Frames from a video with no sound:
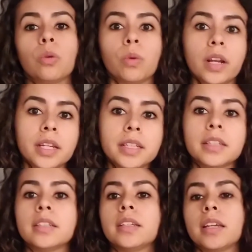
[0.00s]
what I eat
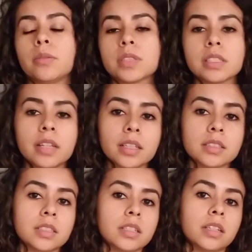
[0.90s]
in a day, what snacks I
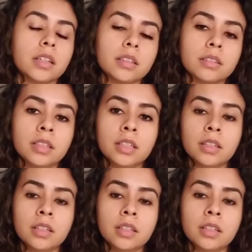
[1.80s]
take, and